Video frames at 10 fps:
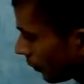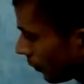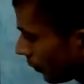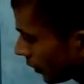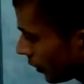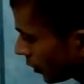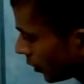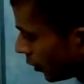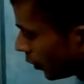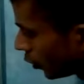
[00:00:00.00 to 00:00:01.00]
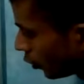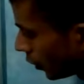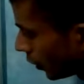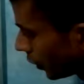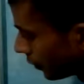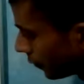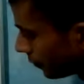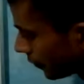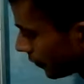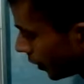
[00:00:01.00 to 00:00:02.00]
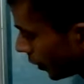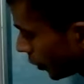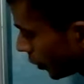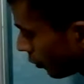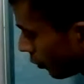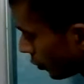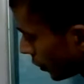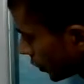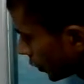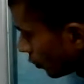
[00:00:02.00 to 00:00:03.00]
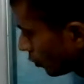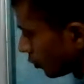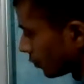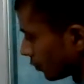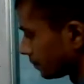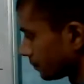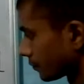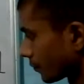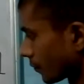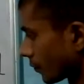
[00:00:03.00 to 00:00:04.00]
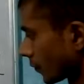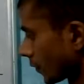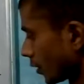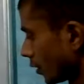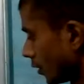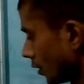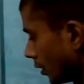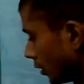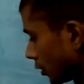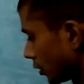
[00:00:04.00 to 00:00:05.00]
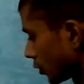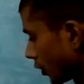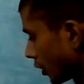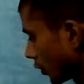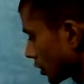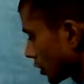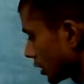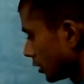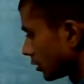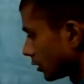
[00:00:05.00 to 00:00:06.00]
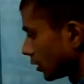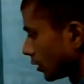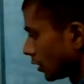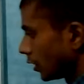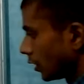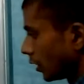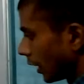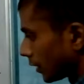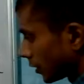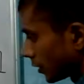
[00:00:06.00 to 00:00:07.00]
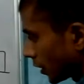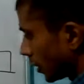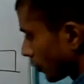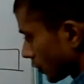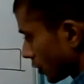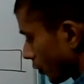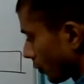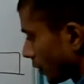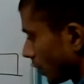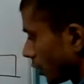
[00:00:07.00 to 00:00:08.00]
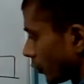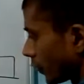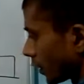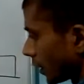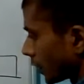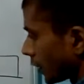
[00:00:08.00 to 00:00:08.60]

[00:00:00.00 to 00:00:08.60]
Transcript: is equal to 60. No, this is one equation, and the second equation from here you will get A plus how much?